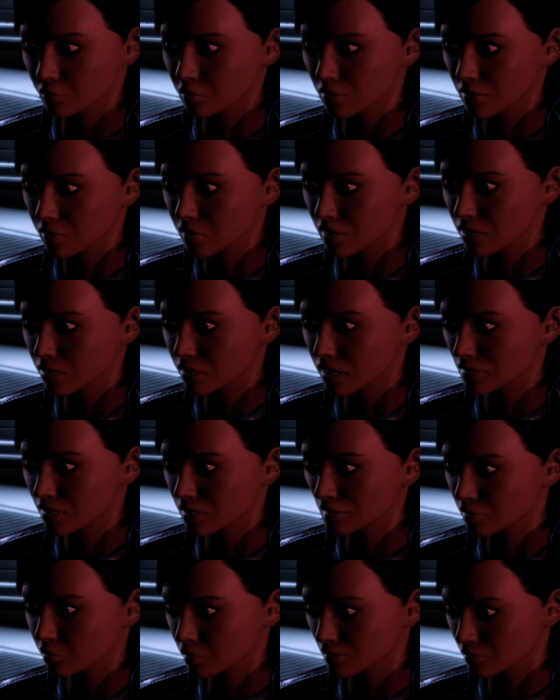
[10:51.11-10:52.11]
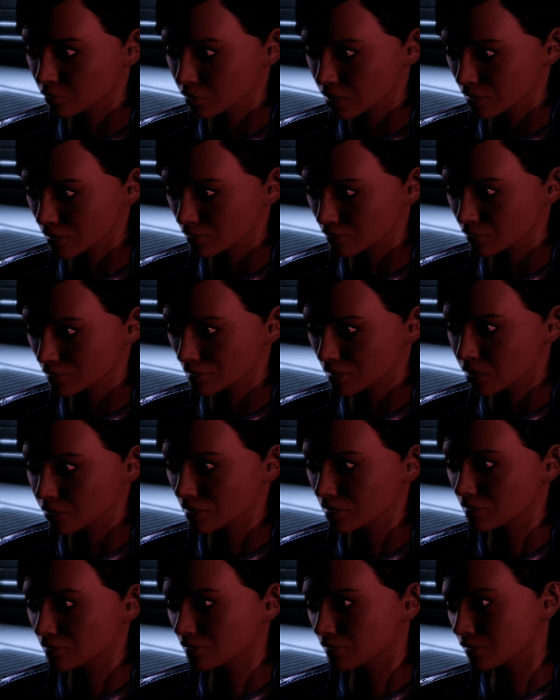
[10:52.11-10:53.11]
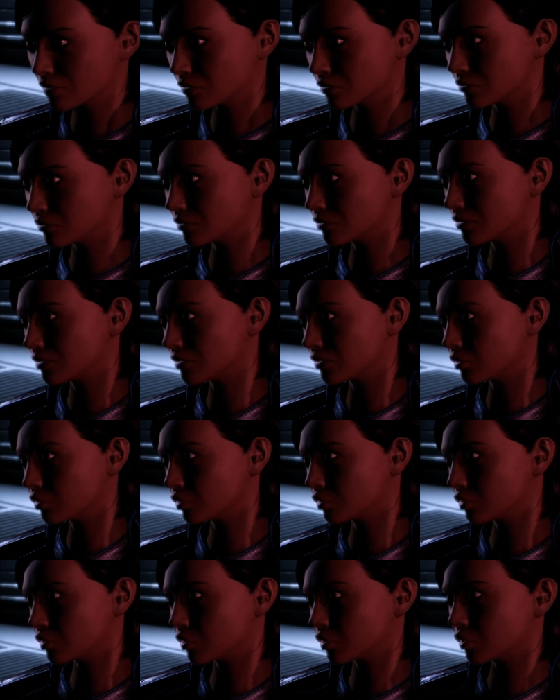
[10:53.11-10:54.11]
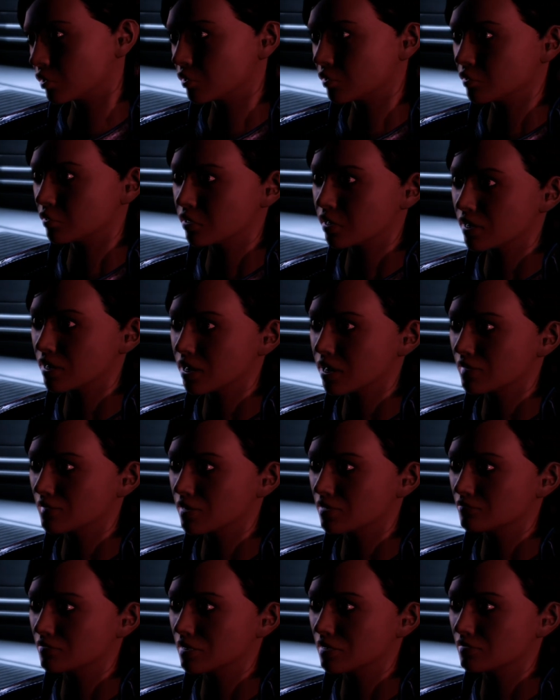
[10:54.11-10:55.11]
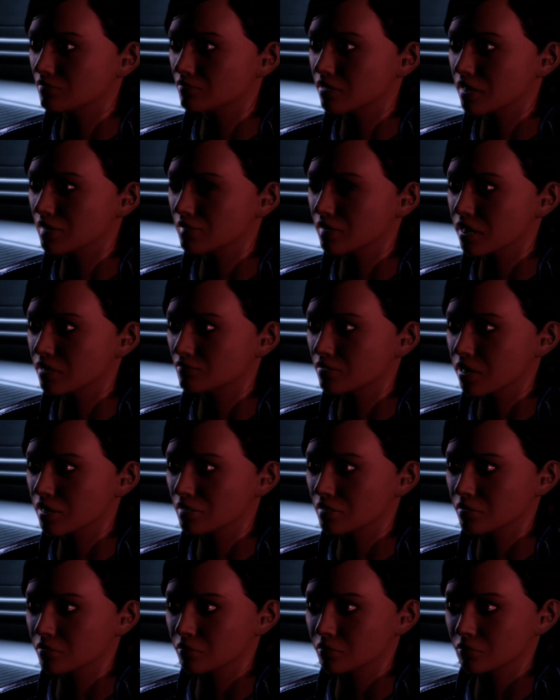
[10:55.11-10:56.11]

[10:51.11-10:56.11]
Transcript: While the Alliance was running studies, you were saving me and my family.